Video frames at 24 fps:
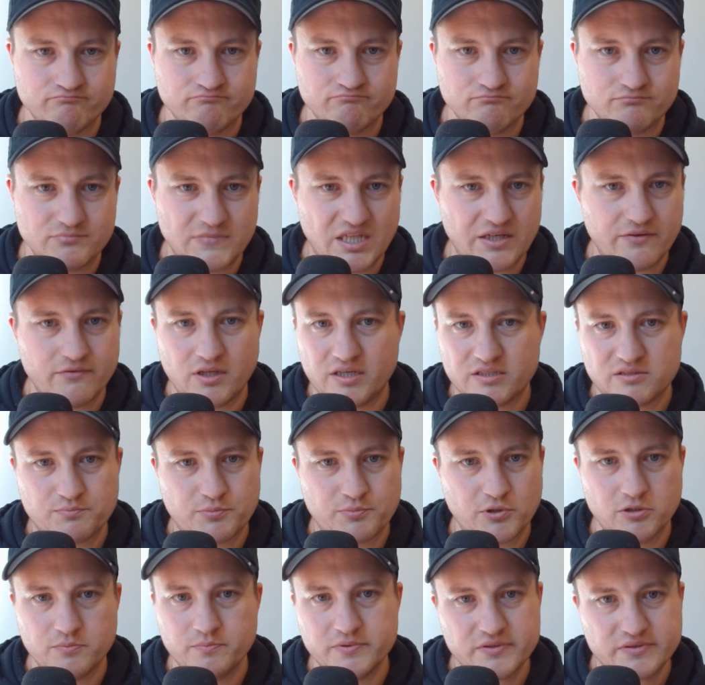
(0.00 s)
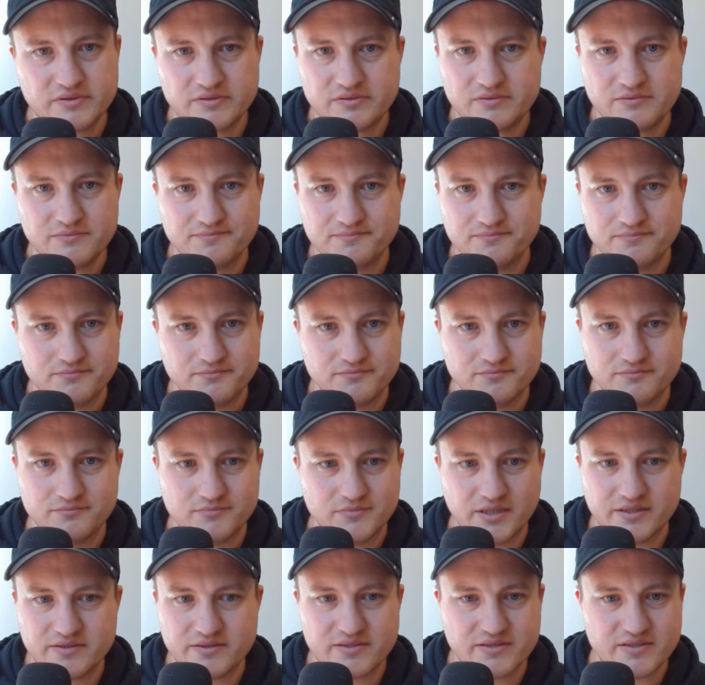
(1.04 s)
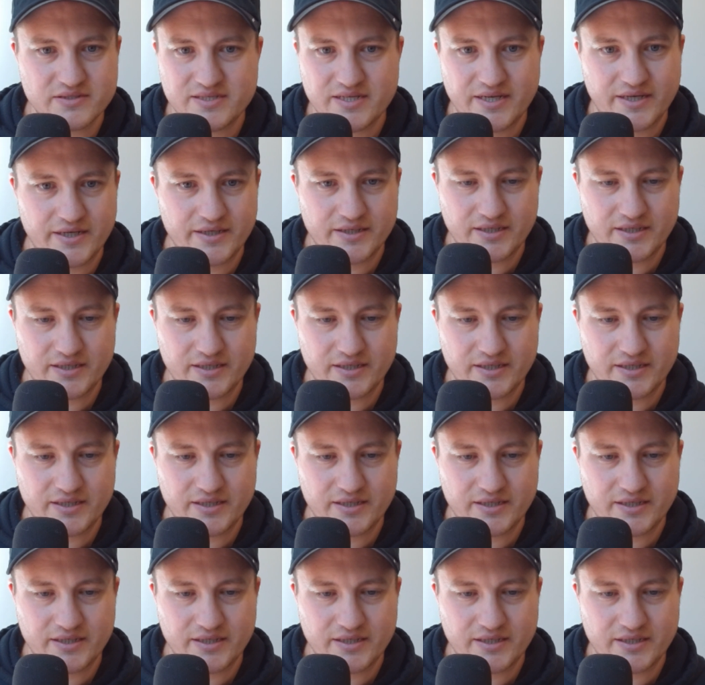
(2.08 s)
They've lost purpose. It's insane.